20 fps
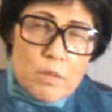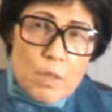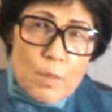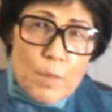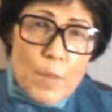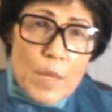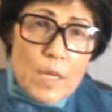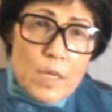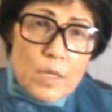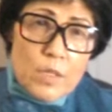
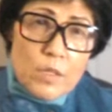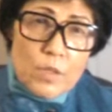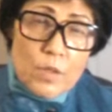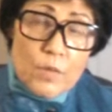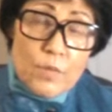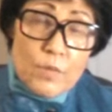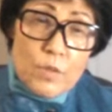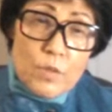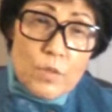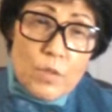imbalance
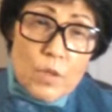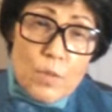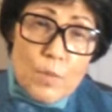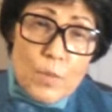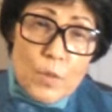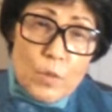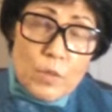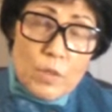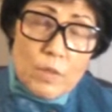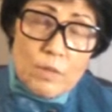of the
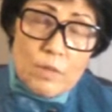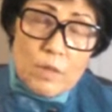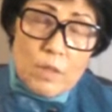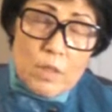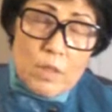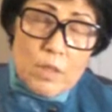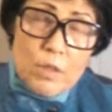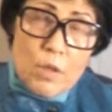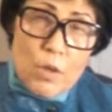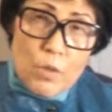
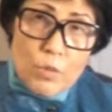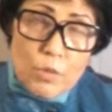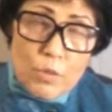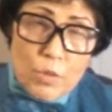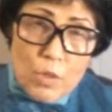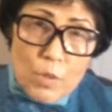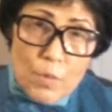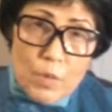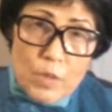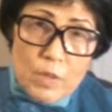
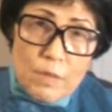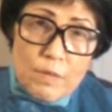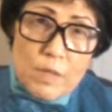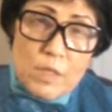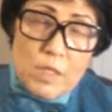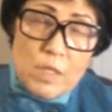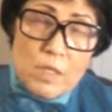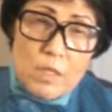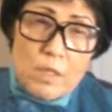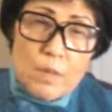autonomic nervous
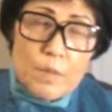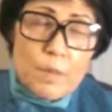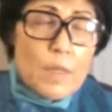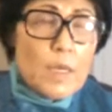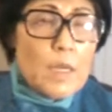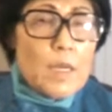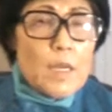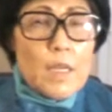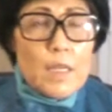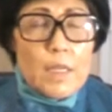system,
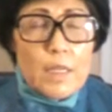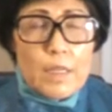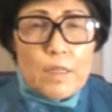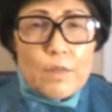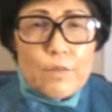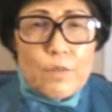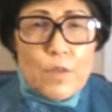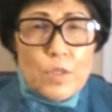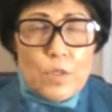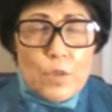like the
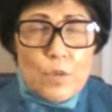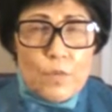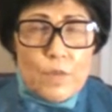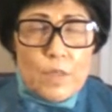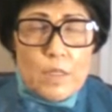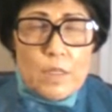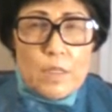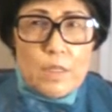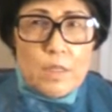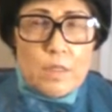
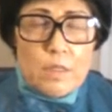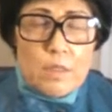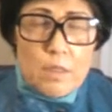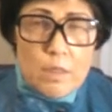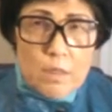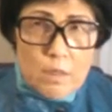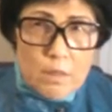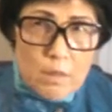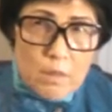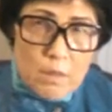vasovagus.
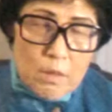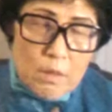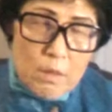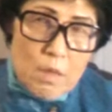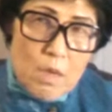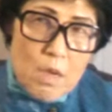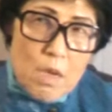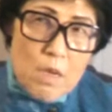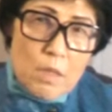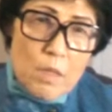
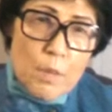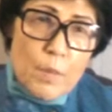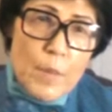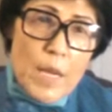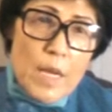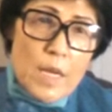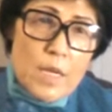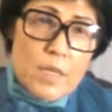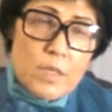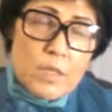The
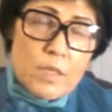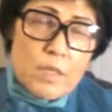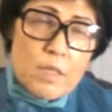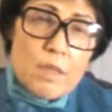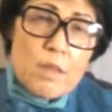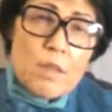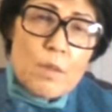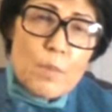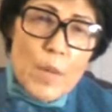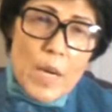balance
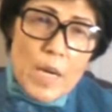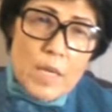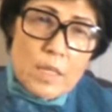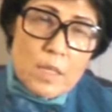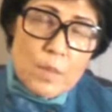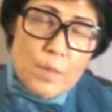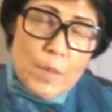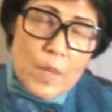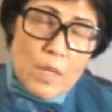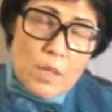in the
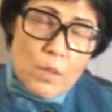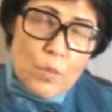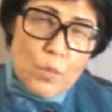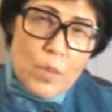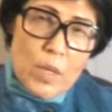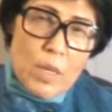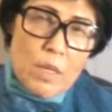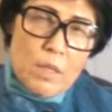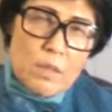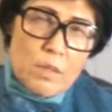body, by the
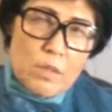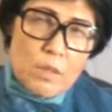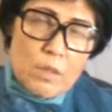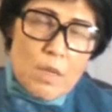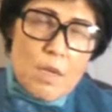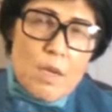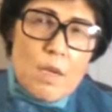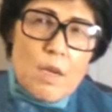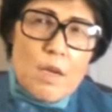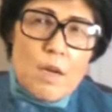way, is
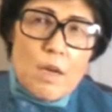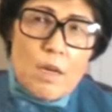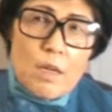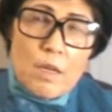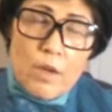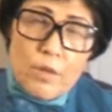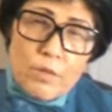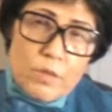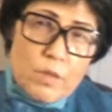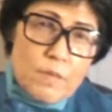a
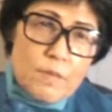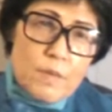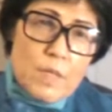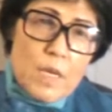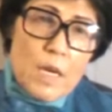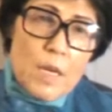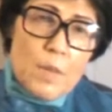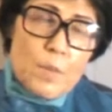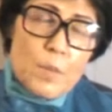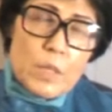lot of
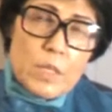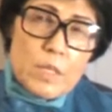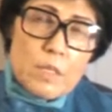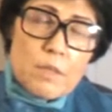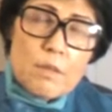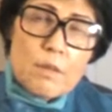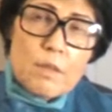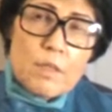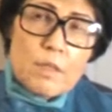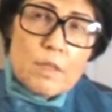time,
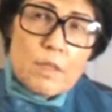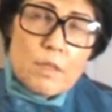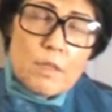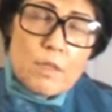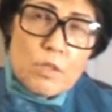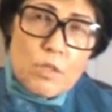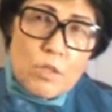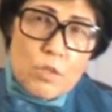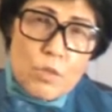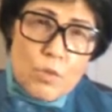particularly the
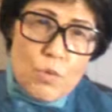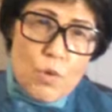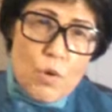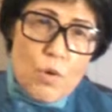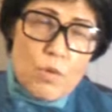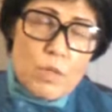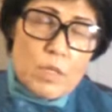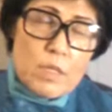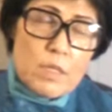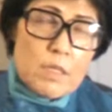internal
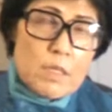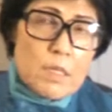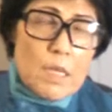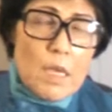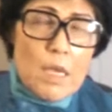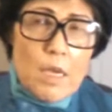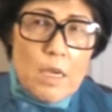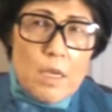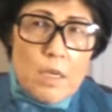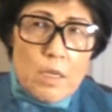organs.
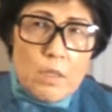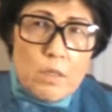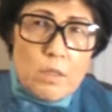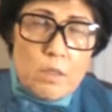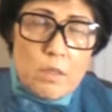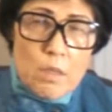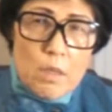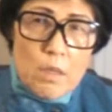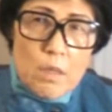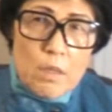
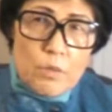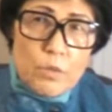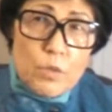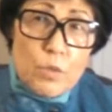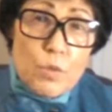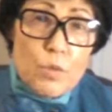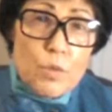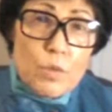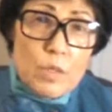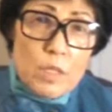It's
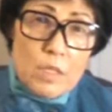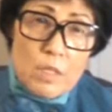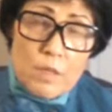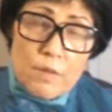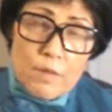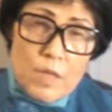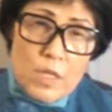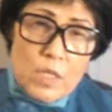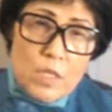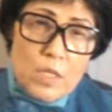dual
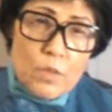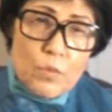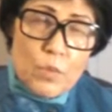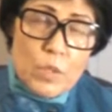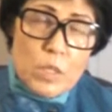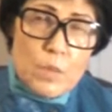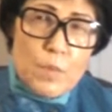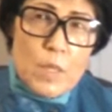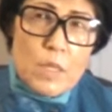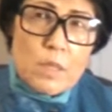innervation,
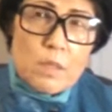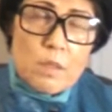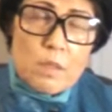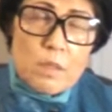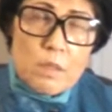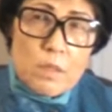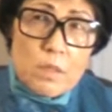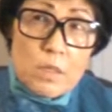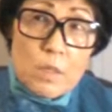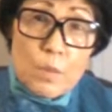which means
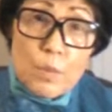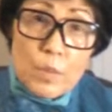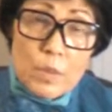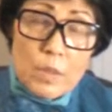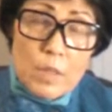there is